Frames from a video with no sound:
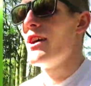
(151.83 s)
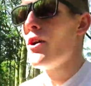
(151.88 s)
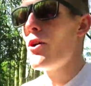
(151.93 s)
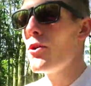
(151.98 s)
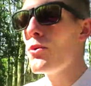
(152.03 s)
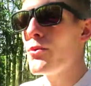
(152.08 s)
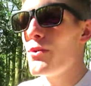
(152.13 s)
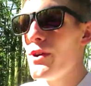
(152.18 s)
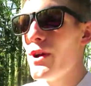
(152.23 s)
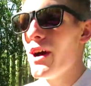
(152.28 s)

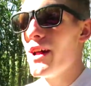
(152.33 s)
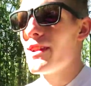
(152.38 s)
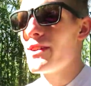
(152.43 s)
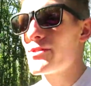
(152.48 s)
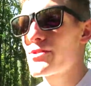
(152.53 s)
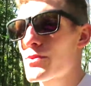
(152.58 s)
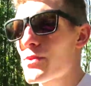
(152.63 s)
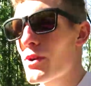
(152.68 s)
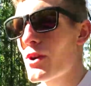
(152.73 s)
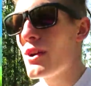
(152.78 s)
Oh, a
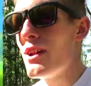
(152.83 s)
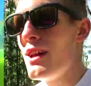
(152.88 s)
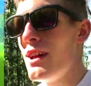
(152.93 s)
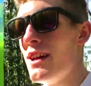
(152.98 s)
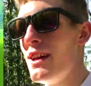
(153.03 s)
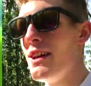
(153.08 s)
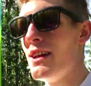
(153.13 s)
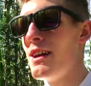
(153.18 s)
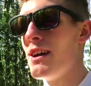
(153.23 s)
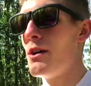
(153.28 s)
little squirrel.
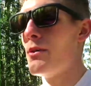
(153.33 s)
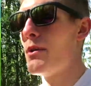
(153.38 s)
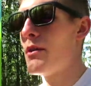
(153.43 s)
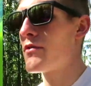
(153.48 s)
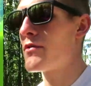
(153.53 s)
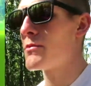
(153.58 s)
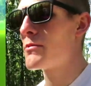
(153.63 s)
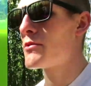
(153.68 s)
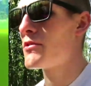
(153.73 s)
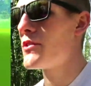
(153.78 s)
Away
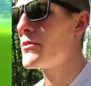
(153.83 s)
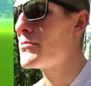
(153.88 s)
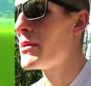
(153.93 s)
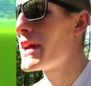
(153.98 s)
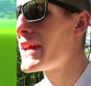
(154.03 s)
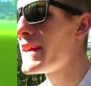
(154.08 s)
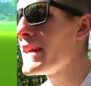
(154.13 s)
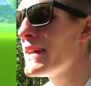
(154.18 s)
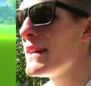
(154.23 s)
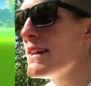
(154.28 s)
from the run
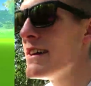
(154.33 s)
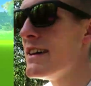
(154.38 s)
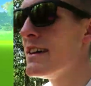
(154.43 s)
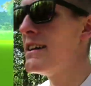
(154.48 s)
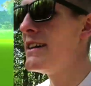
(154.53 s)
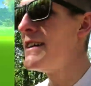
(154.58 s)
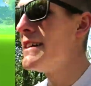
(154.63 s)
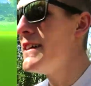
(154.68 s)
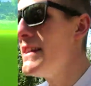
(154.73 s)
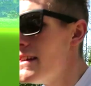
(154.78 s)
by.
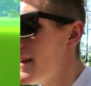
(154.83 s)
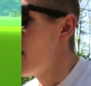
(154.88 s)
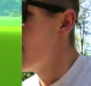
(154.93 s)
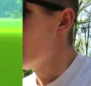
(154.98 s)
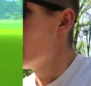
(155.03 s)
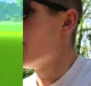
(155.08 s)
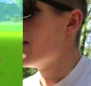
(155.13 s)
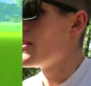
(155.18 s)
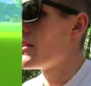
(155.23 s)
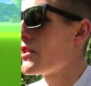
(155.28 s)

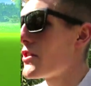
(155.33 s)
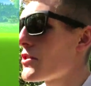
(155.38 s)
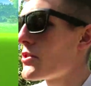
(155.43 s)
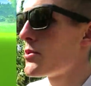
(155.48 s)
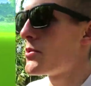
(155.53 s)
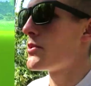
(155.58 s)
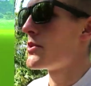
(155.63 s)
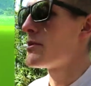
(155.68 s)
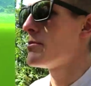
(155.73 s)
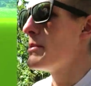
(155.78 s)
I'm not
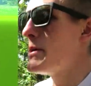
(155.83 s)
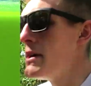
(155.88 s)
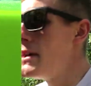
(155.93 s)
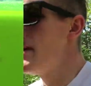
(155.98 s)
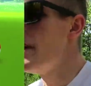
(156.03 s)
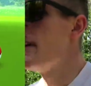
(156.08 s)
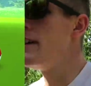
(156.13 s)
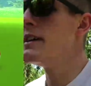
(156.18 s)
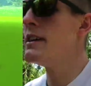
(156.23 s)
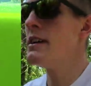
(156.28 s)
knowing him.
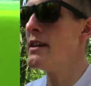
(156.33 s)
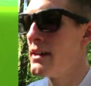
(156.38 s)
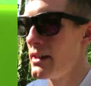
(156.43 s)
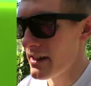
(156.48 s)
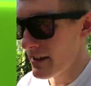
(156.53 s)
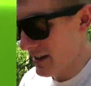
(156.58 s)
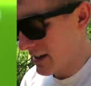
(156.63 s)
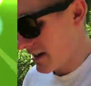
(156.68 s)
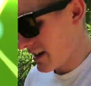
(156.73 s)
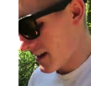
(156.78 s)

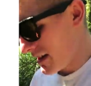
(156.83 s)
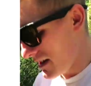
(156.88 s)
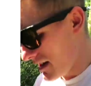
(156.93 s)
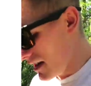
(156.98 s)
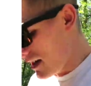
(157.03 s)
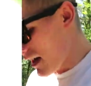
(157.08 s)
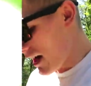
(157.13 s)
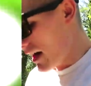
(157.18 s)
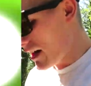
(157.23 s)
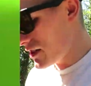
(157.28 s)

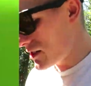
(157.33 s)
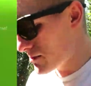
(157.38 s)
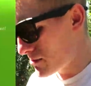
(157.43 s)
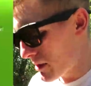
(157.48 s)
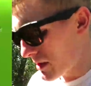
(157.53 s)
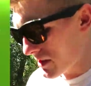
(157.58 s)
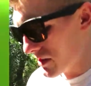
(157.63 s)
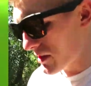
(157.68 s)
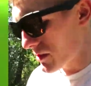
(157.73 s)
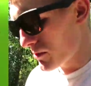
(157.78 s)
I should
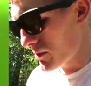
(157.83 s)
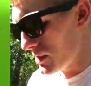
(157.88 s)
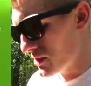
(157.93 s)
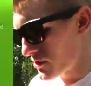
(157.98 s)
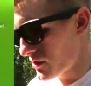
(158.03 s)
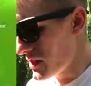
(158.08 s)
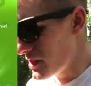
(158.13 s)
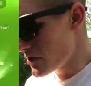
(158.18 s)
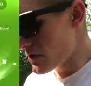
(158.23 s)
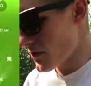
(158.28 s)
bring out wee
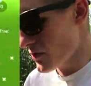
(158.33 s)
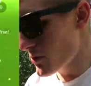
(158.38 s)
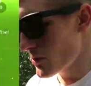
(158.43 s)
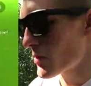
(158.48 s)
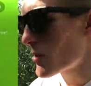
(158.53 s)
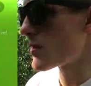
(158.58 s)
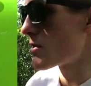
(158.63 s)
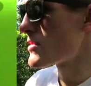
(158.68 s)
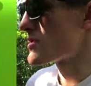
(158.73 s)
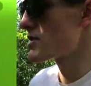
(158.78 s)
treats for
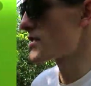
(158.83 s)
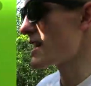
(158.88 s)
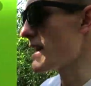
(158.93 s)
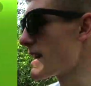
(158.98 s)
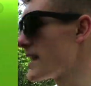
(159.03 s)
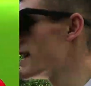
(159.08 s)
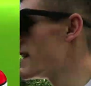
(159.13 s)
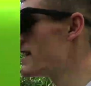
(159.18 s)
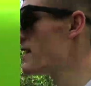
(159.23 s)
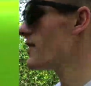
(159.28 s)
squirrels.
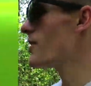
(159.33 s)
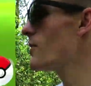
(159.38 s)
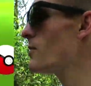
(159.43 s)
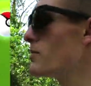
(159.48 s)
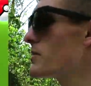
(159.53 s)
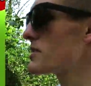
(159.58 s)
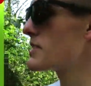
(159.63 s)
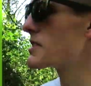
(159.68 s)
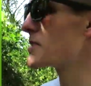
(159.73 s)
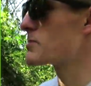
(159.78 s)
Like, I
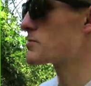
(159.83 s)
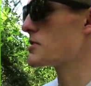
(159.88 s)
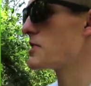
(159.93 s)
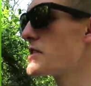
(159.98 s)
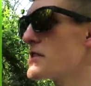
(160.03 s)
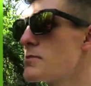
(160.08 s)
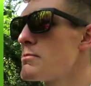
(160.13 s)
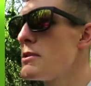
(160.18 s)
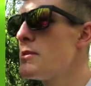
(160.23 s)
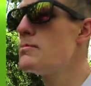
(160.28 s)
always end up
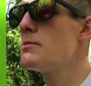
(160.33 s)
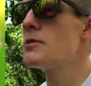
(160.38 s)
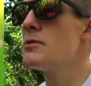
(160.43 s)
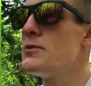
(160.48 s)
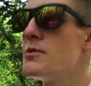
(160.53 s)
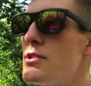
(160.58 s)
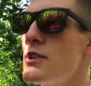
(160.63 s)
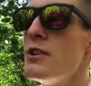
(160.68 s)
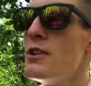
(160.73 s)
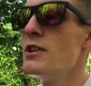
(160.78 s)
seeing wee
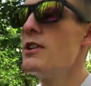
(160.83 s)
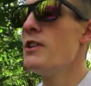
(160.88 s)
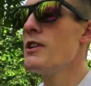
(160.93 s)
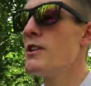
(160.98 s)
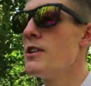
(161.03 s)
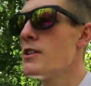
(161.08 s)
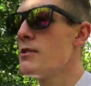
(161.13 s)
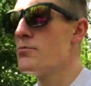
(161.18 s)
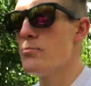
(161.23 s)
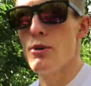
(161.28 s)
birds,
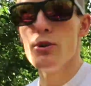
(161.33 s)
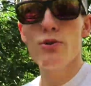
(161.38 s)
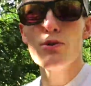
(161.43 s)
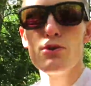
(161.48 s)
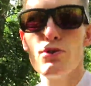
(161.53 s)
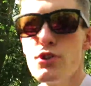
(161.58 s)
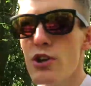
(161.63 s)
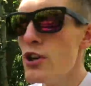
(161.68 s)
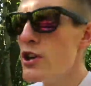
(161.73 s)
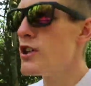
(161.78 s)

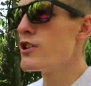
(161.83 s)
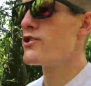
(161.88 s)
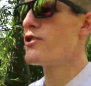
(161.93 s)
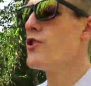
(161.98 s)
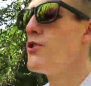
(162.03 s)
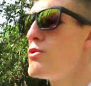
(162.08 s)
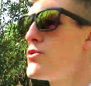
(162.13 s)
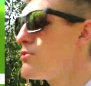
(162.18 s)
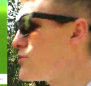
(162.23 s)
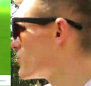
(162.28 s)
Boods.
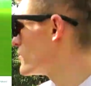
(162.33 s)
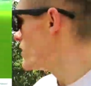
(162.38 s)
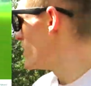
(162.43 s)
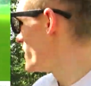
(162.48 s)
Dudes.